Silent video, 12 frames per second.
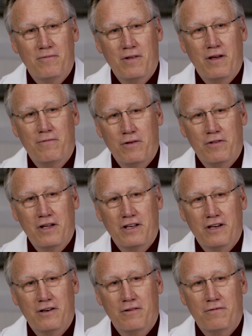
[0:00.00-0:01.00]
if you think
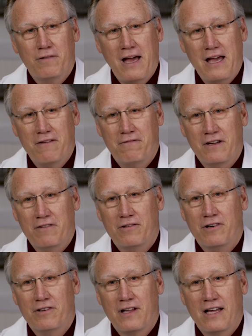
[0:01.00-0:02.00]
of hay
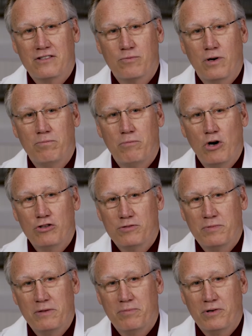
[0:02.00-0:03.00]
fever, that's what most
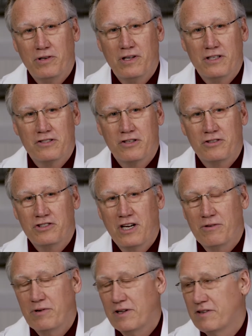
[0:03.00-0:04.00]
people
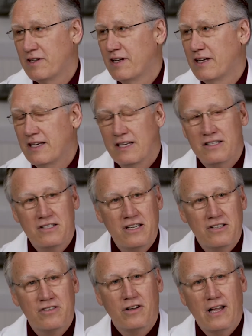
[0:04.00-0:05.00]
associate with
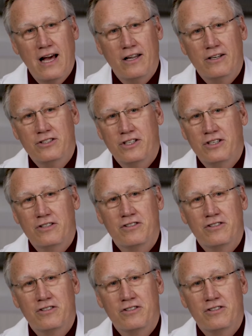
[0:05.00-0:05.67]
seasonal allergies.